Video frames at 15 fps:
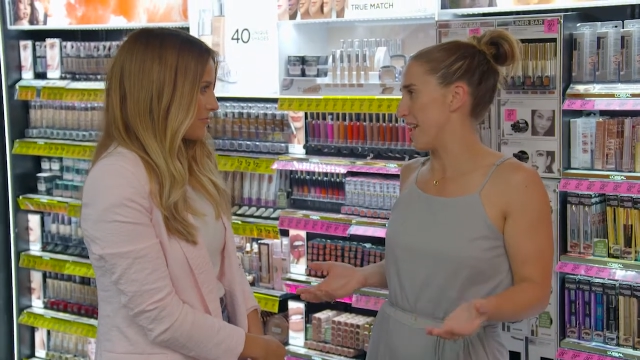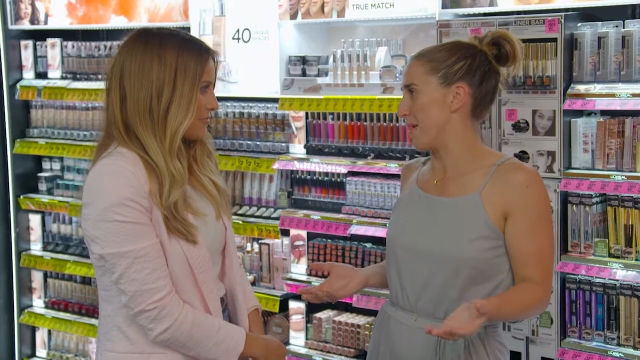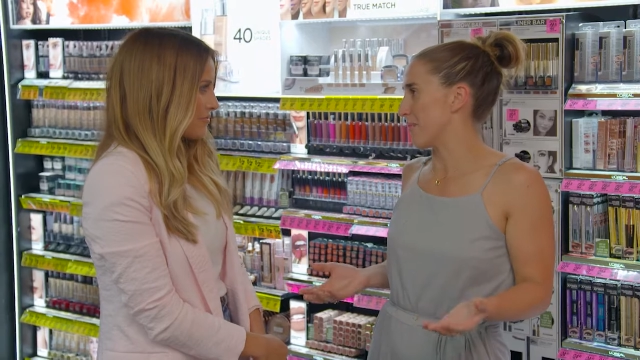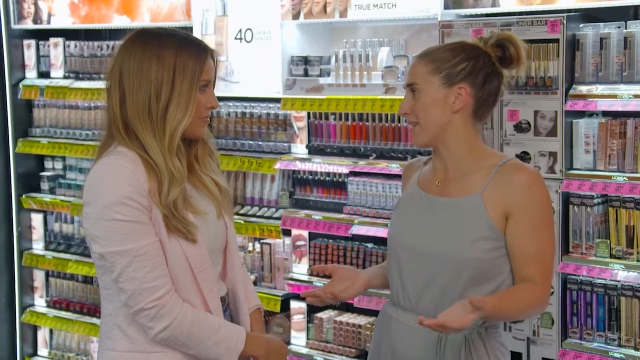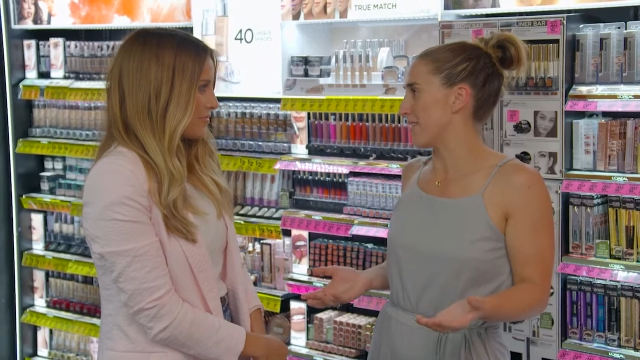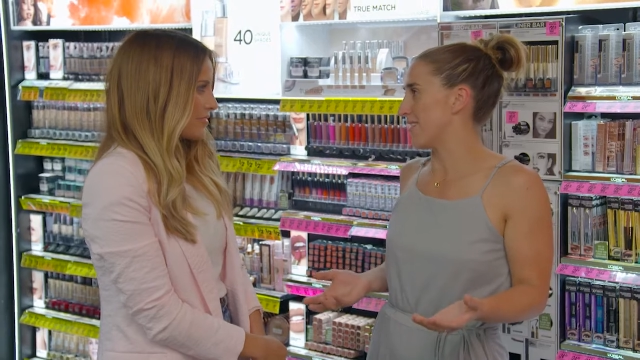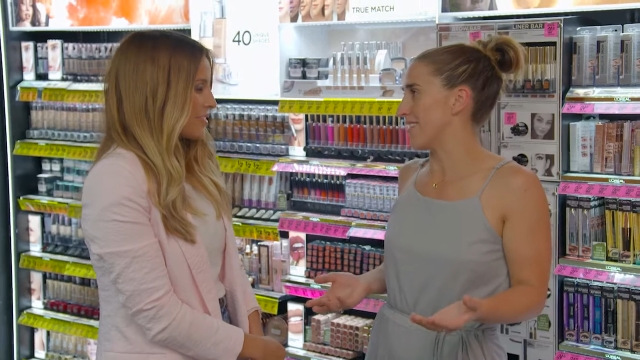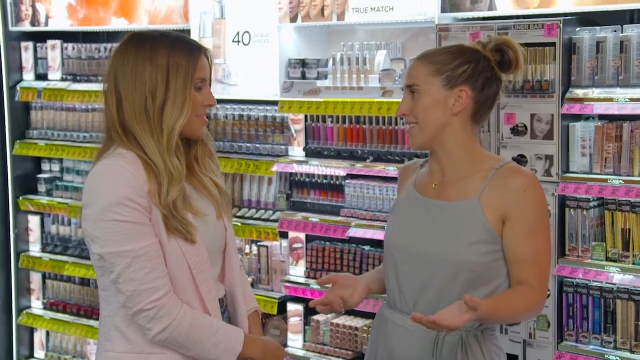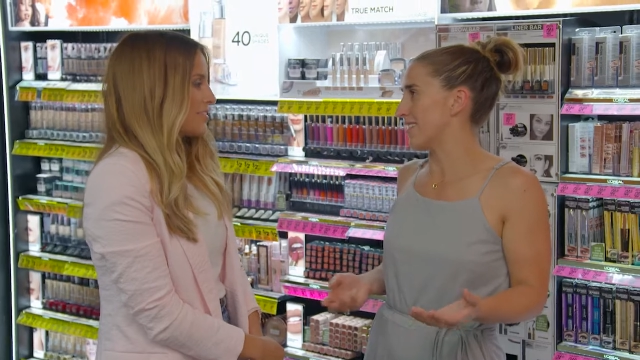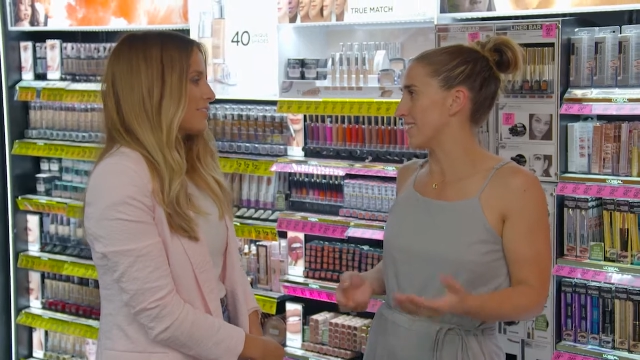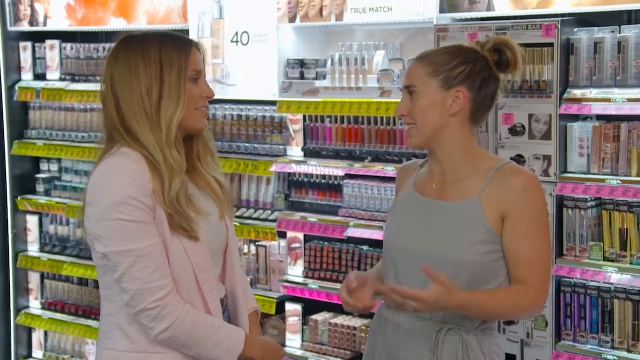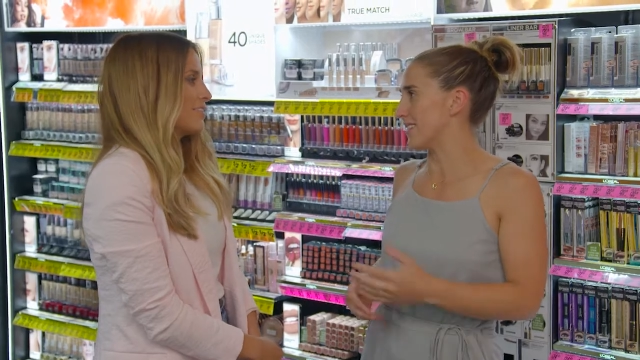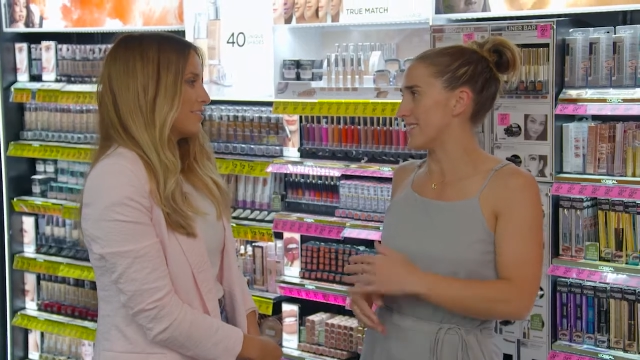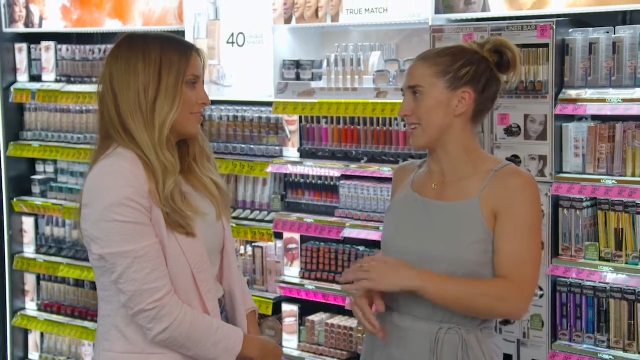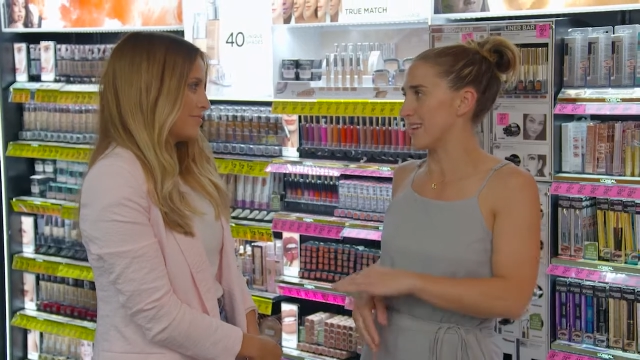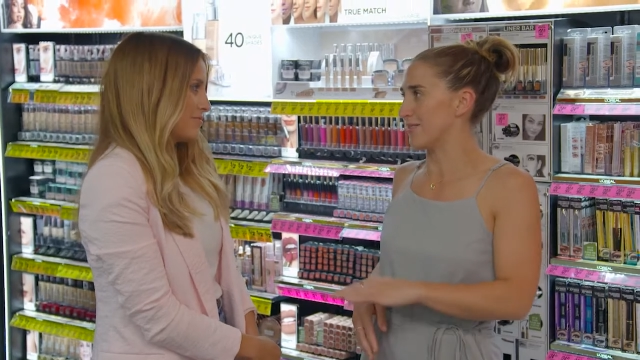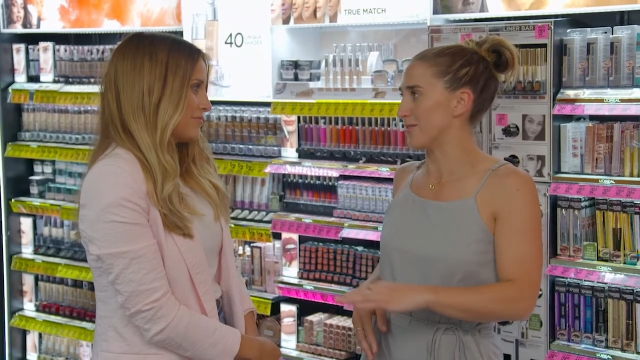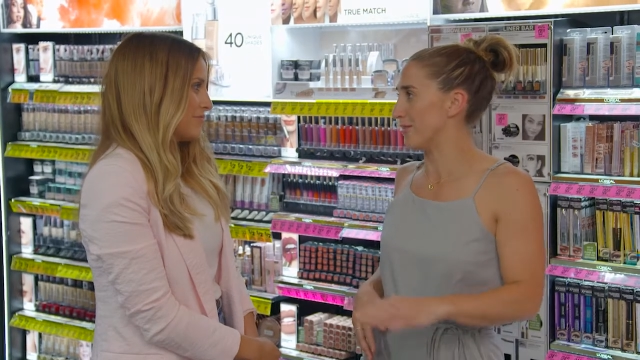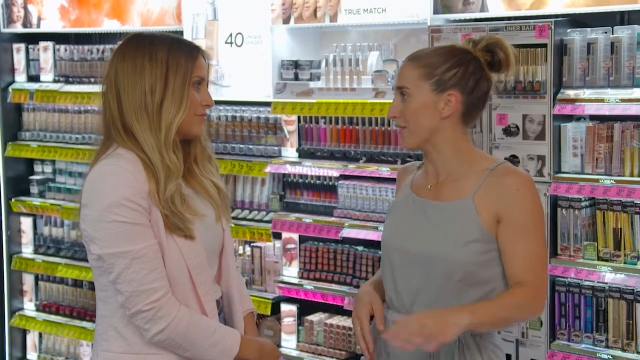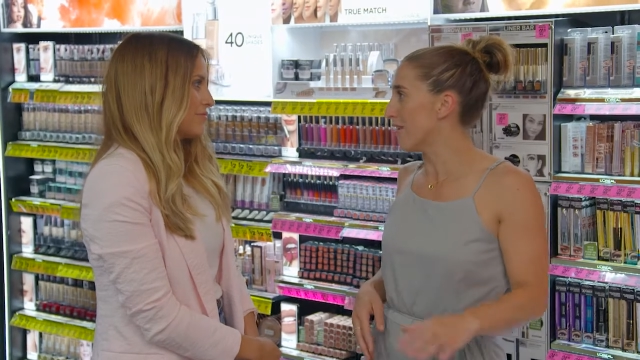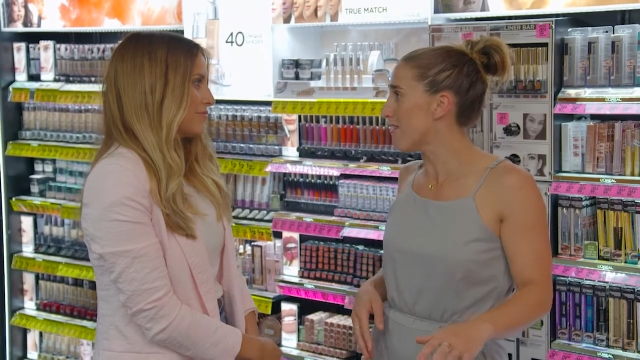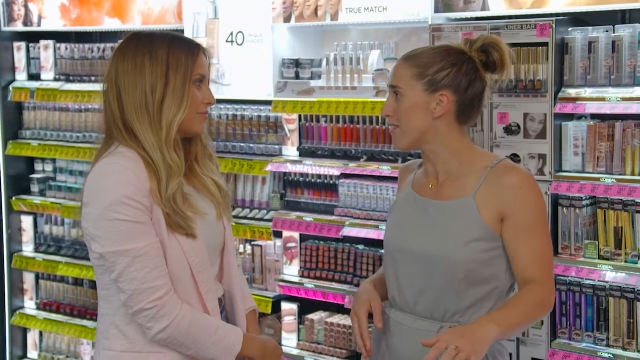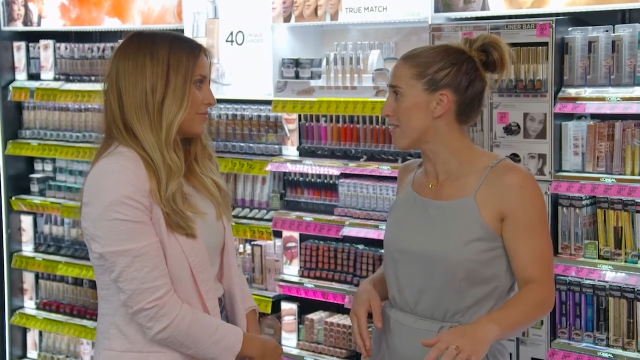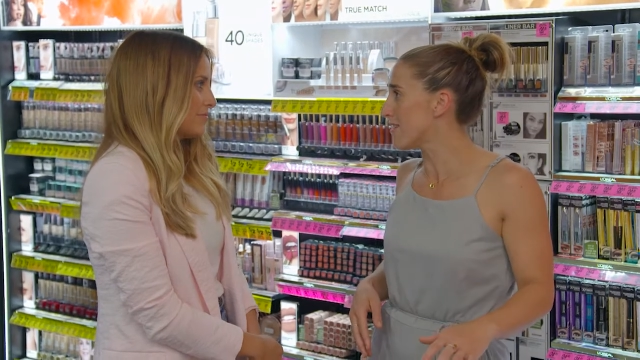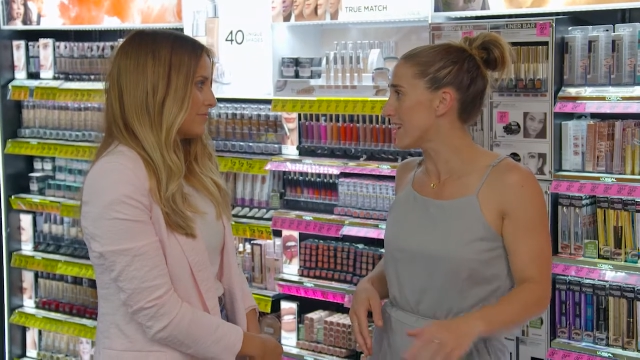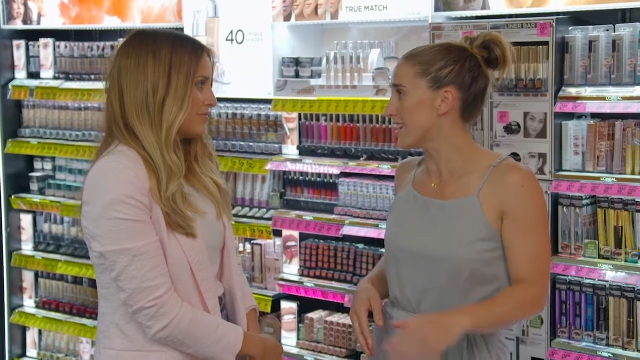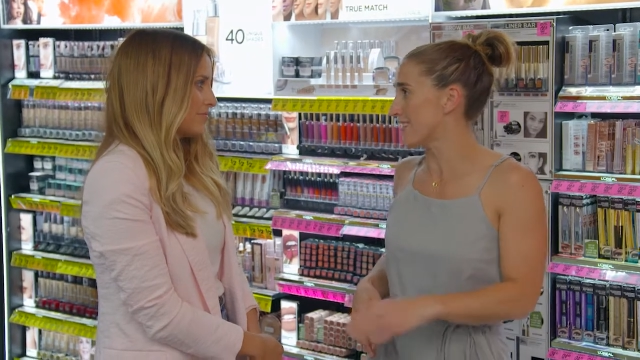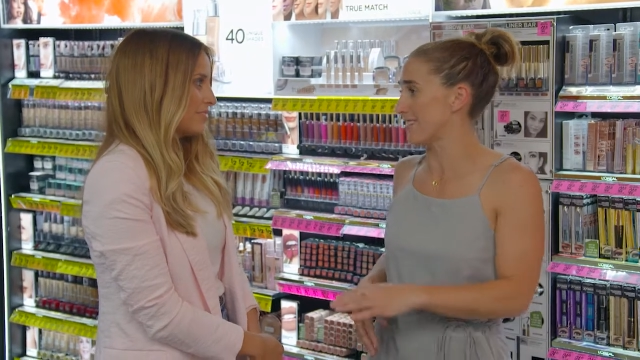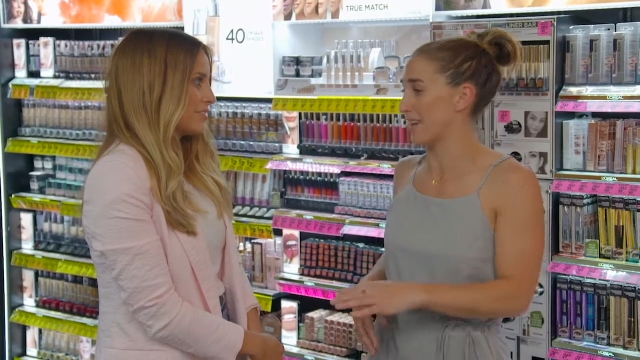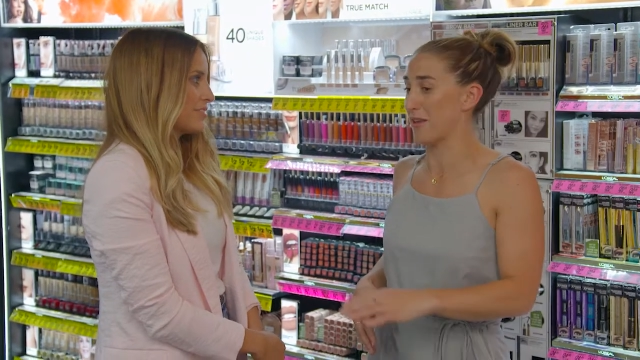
that because it takes too long. It's